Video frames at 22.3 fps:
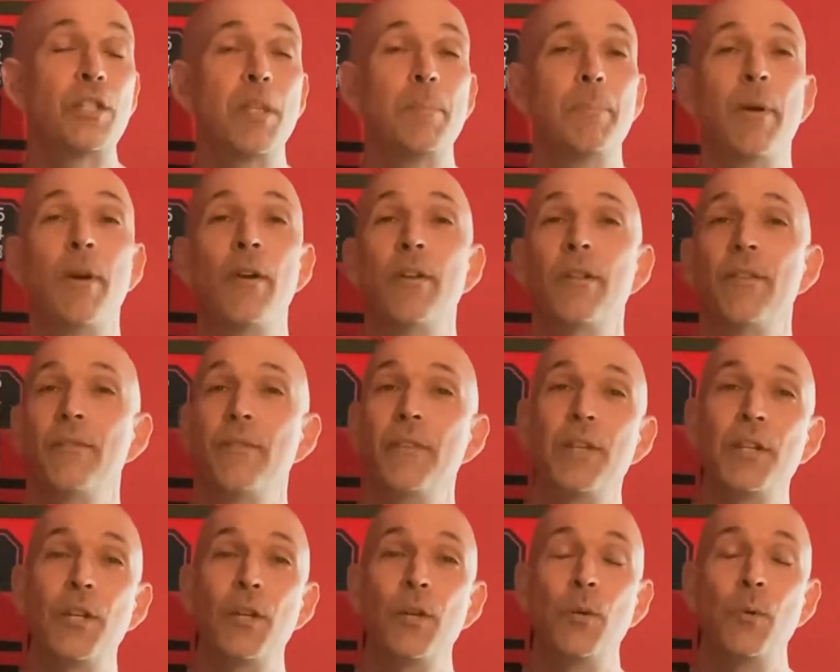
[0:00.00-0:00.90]
the part of the
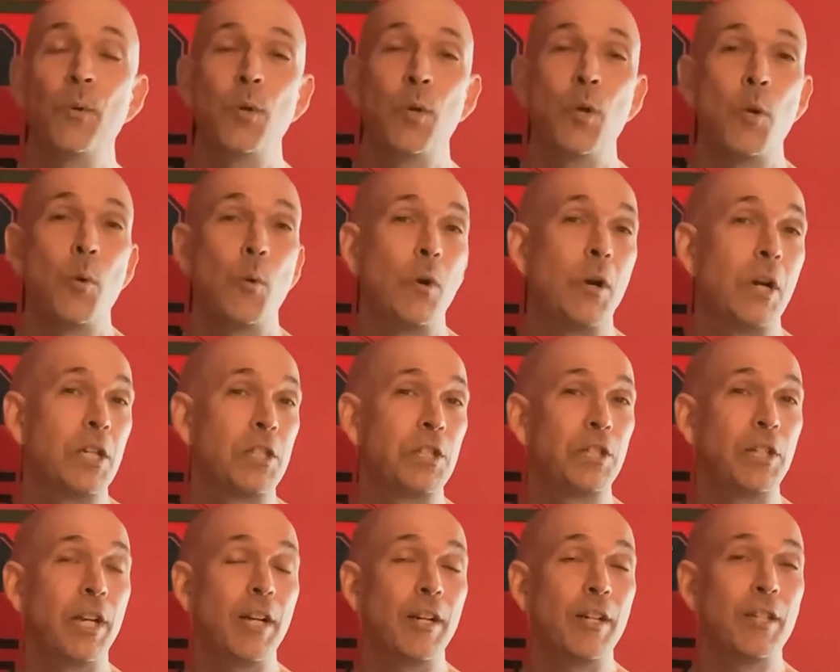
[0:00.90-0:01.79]
video where I
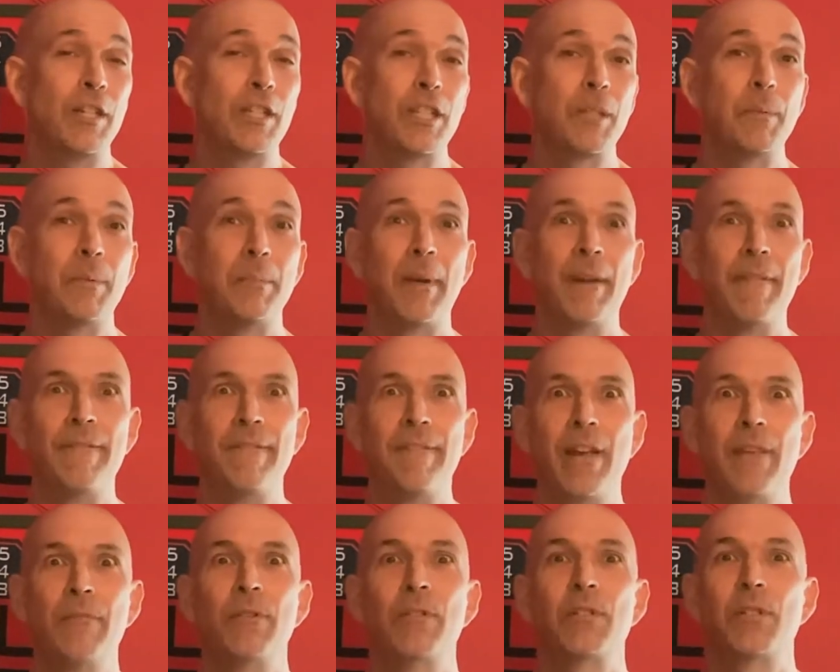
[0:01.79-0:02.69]
share some of my
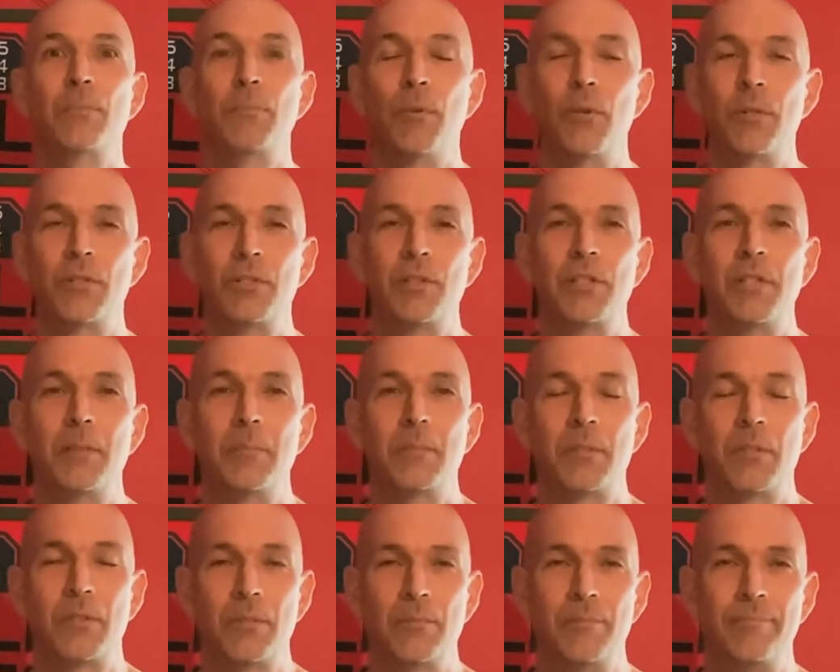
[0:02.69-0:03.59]
favorite sports
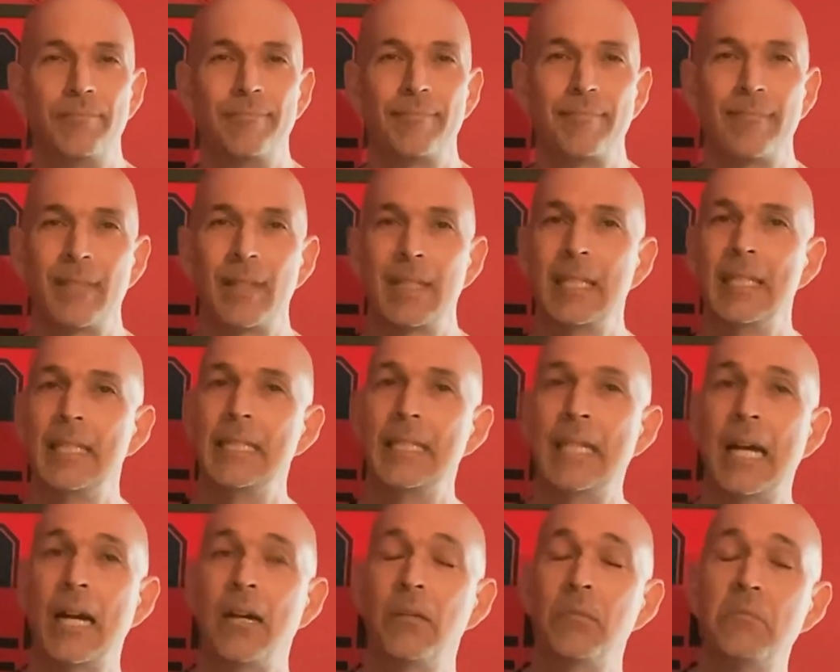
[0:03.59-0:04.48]
teams.
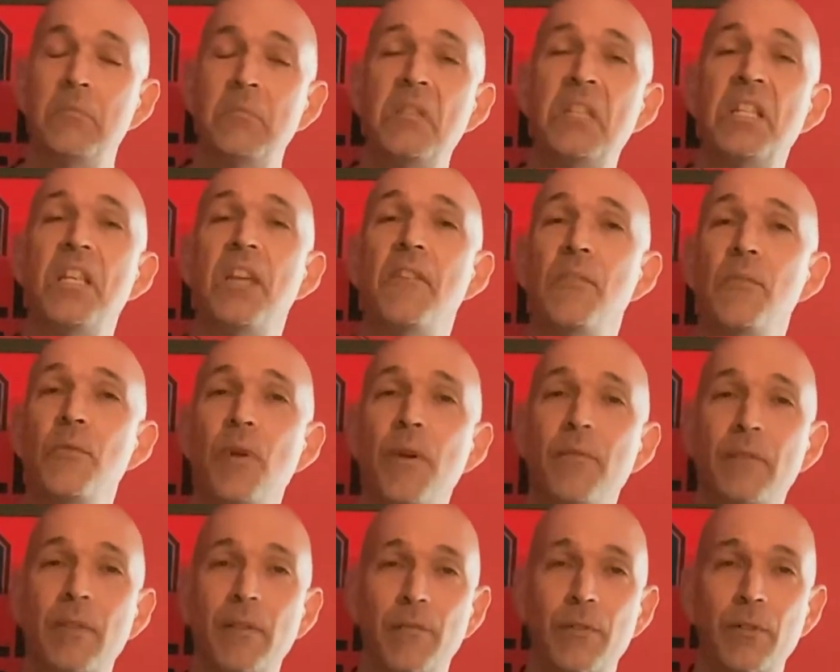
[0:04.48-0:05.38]
Now, if you
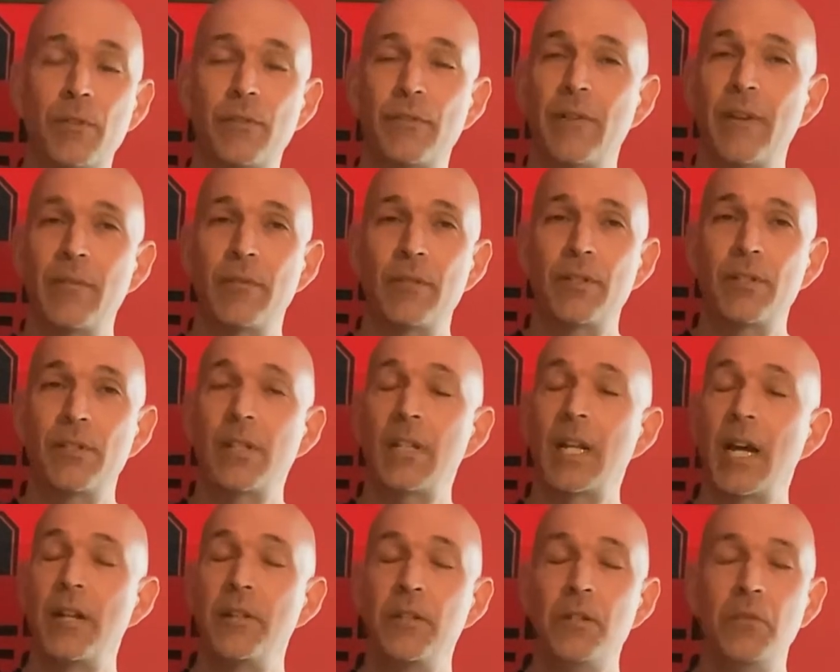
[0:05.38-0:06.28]
have different favorites than
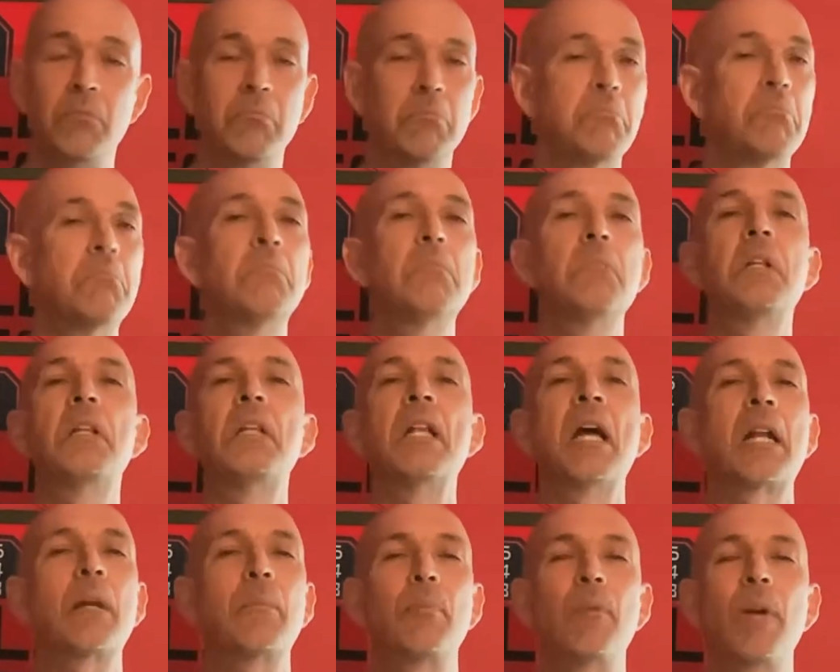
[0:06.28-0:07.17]
I do,
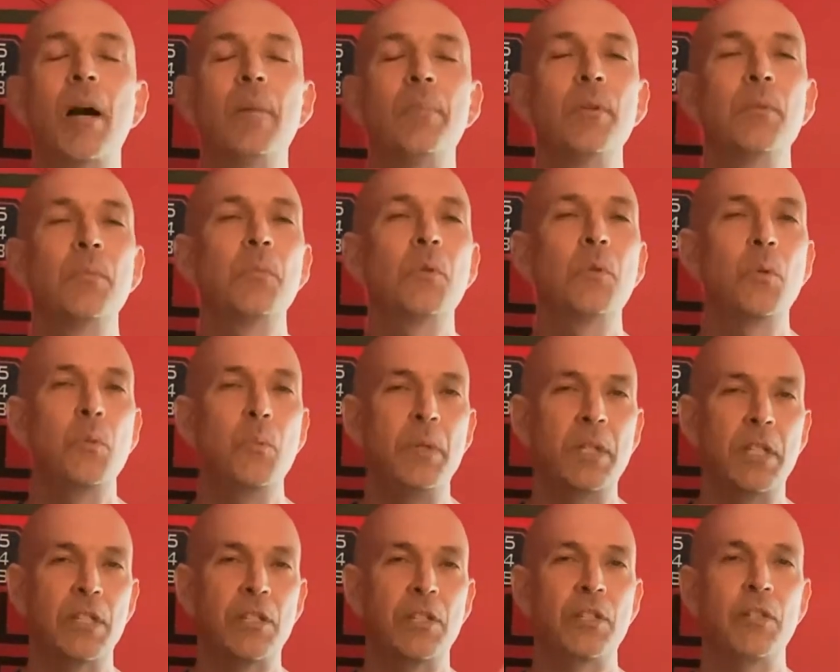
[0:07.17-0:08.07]
not a problem, we
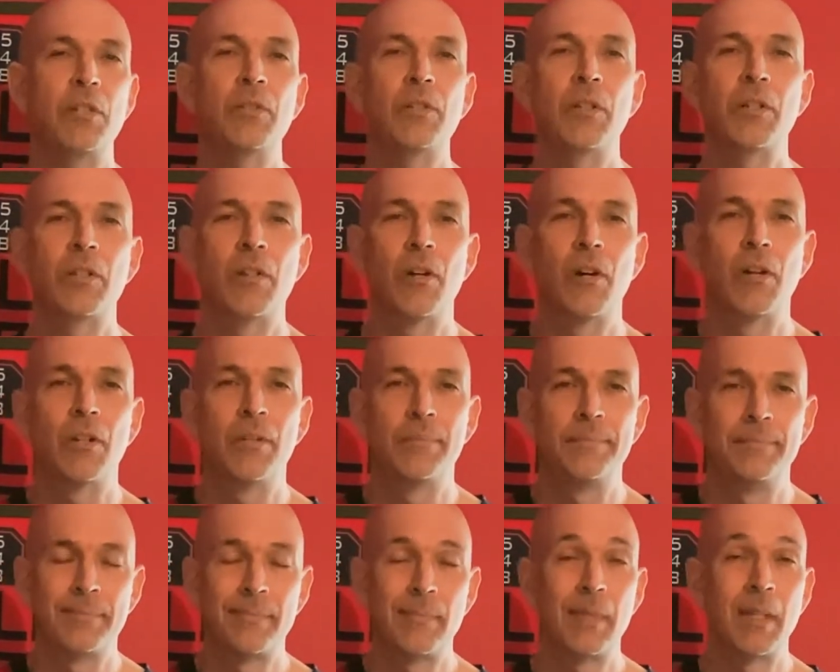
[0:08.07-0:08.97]
can still get along.
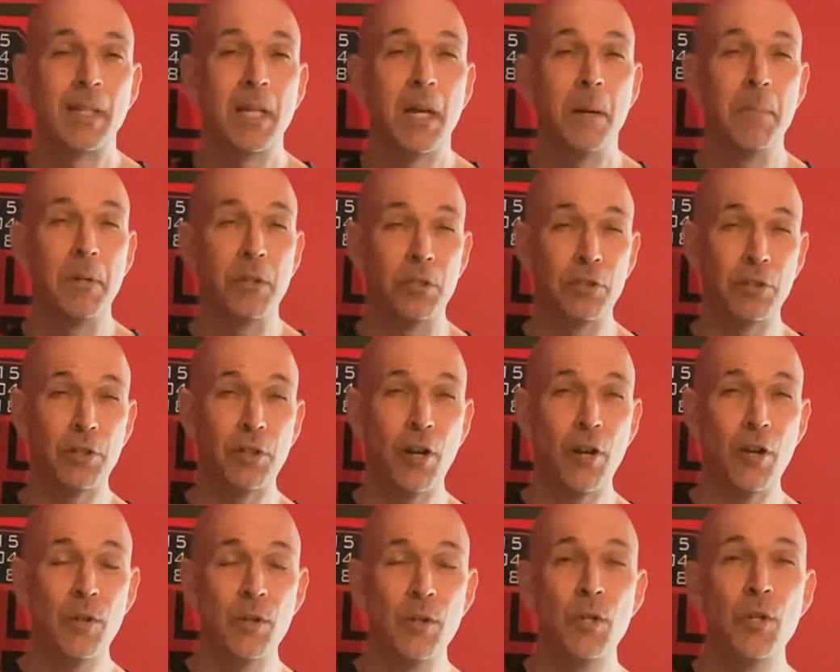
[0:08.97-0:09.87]
I'm gonna
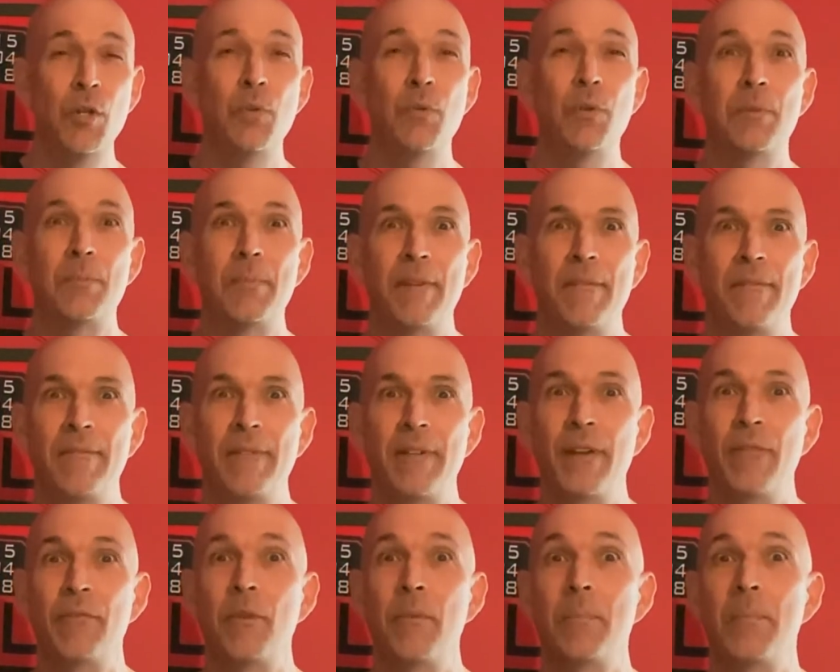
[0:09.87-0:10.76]
start with my
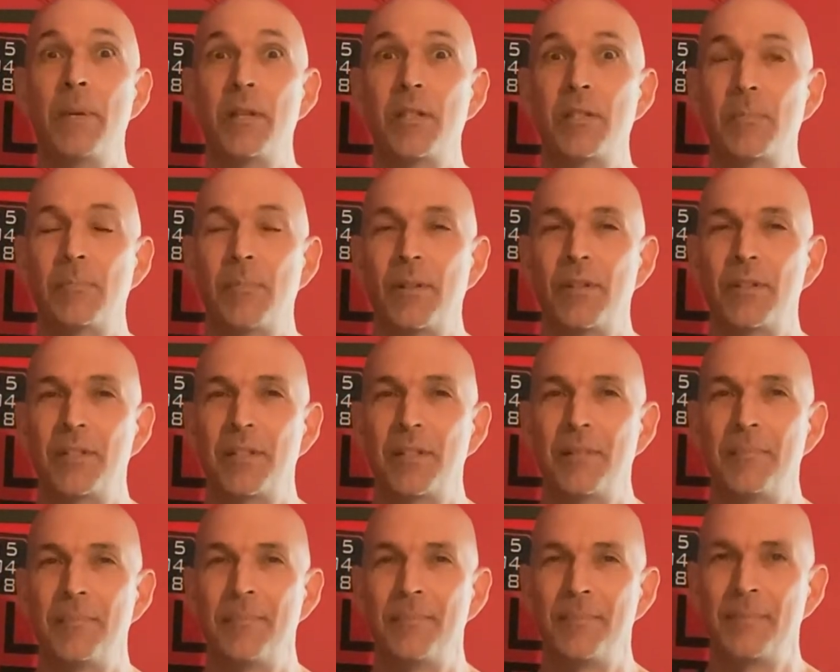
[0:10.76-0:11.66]
favorite baseball
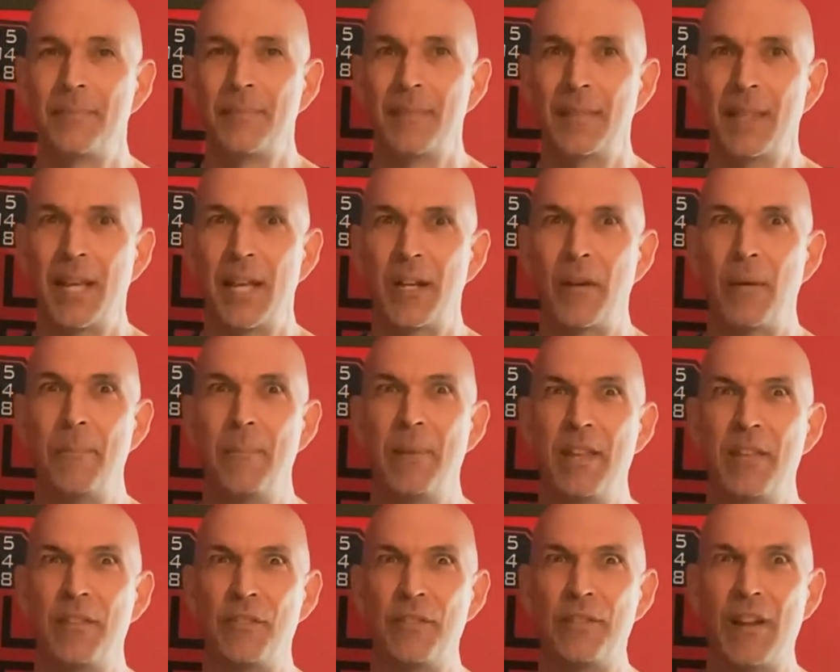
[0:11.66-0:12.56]
team. And I'll bet
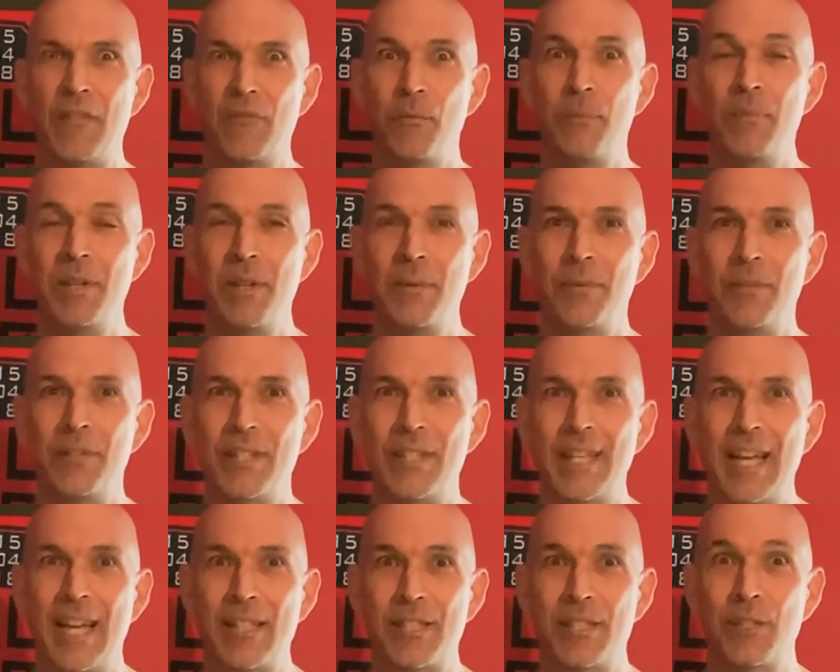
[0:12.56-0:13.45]
you'll never be able to
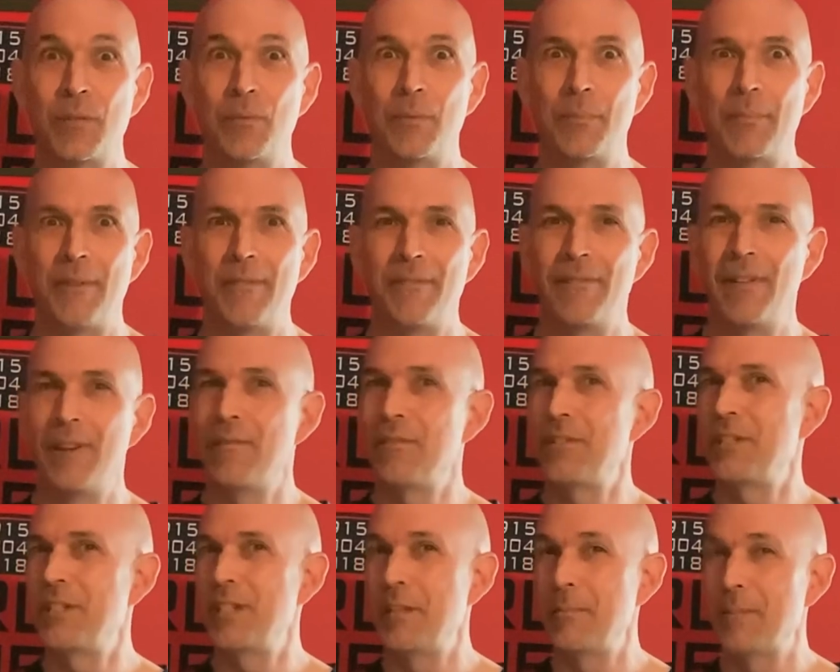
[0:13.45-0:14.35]
guess what my
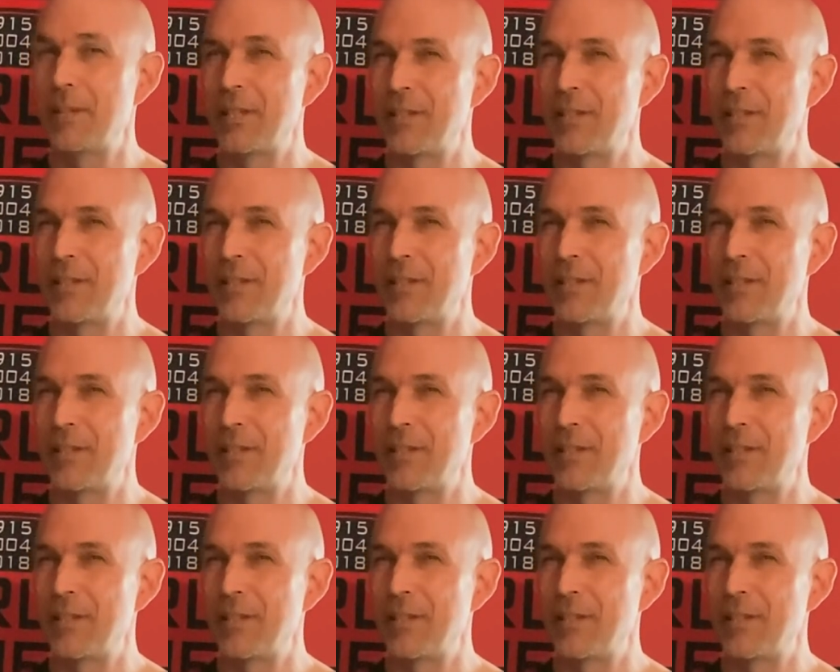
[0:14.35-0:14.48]
favorite team